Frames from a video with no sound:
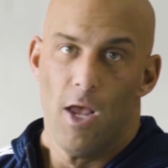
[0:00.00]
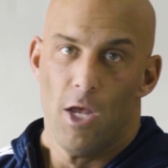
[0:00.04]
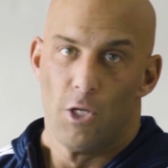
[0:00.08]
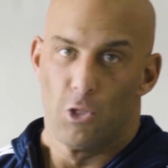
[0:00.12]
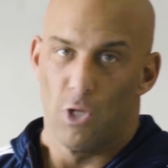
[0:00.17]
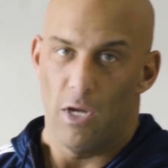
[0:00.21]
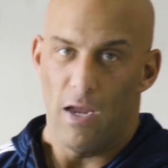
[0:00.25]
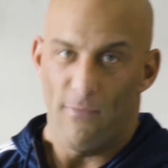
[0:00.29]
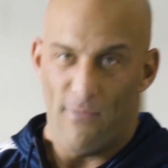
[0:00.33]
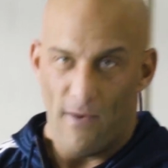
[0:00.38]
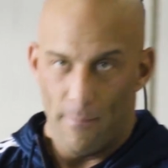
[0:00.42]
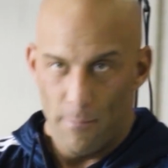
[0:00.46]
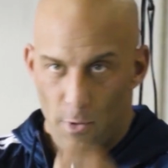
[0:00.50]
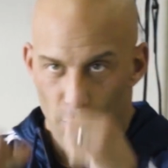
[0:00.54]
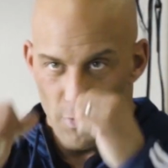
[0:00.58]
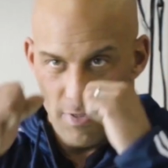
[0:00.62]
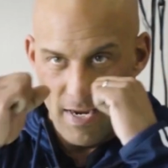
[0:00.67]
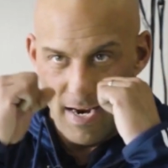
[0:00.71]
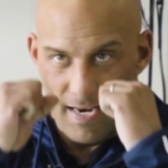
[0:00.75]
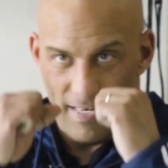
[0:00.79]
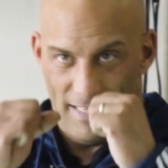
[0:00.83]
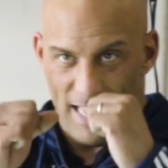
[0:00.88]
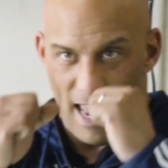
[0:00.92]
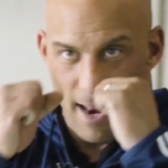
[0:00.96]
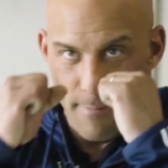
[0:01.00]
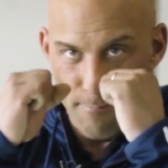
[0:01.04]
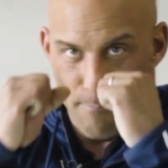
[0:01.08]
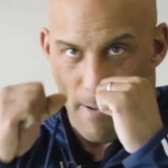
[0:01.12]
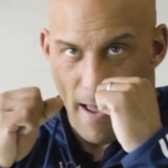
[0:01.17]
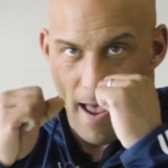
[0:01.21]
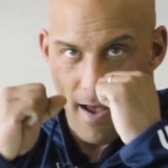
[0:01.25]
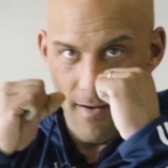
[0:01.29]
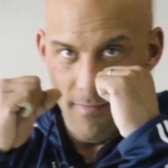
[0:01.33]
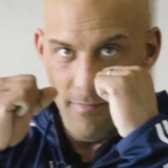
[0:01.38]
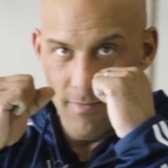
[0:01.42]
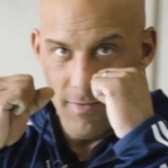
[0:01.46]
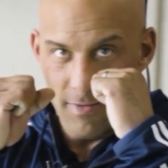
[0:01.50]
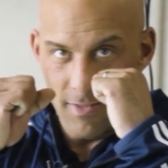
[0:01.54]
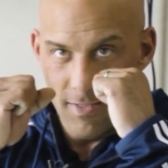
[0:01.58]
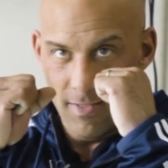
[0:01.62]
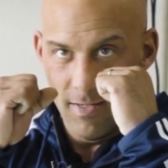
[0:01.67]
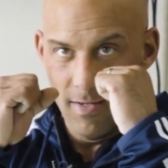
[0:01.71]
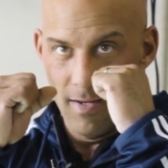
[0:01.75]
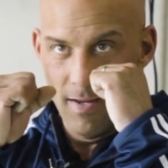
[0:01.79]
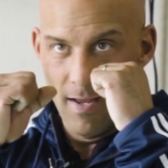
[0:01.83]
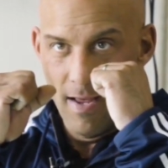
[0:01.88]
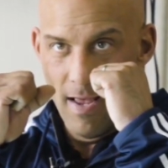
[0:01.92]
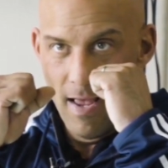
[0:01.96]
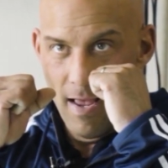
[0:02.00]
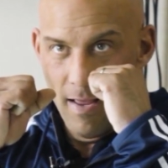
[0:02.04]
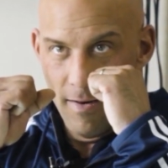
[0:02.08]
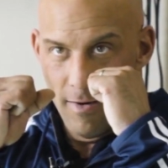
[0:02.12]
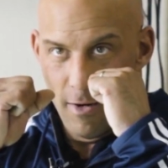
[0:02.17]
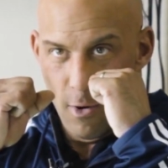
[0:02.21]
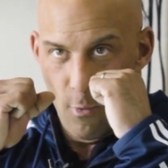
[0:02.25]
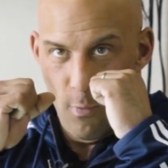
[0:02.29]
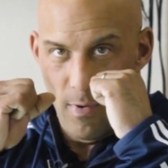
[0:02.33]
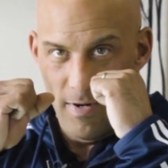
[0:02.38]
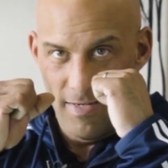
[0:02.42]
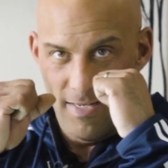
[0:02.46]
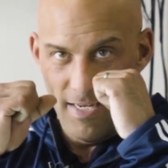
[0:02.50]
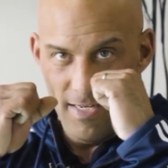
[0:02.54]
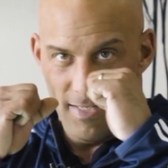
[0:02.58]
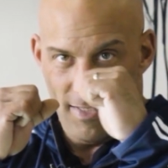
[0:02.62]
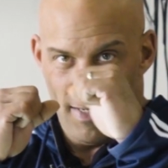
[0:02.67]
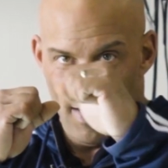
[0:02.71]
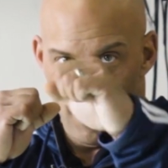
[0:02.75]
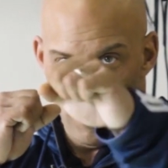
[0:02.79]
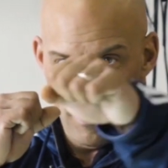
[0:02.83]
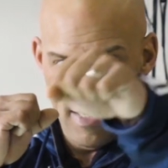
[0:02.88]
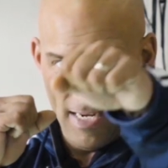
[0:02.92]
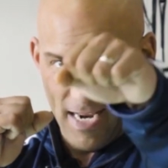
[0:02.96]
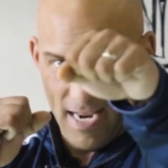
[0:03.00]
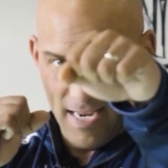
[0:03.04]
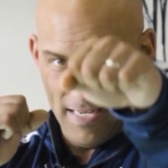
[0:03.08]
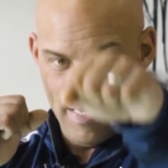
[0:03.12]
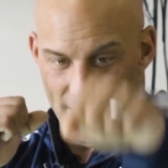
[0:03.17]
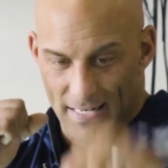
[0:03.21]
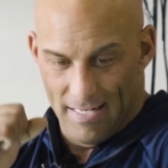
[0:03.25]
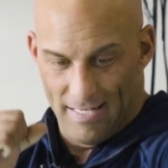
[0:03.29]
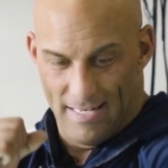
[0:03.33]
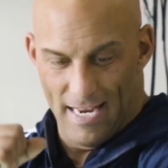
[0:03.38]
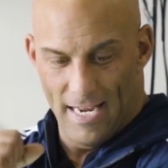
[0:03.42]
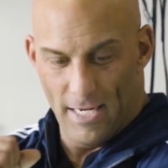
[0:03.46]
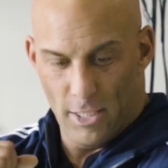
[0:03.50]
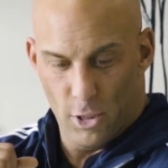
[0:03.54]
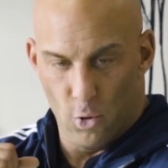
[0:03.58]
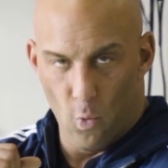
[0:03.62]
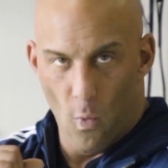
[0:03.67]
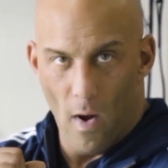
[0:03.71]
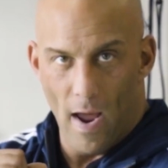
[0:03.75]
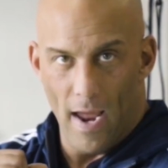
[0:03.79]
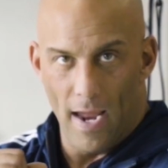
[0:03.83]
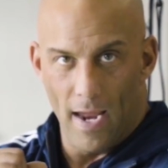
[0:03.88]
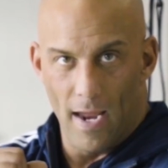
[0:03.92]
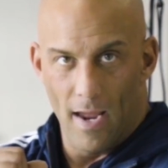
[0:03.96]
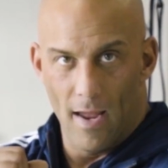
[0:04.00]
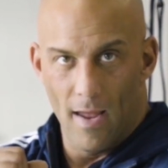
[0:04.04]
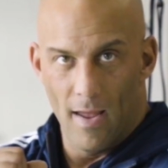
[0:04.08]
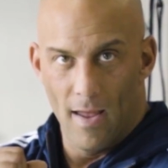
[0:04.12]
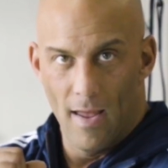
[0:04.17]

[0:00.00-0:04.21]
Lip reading: So if I'm using 10 pounds, the resistance is this way.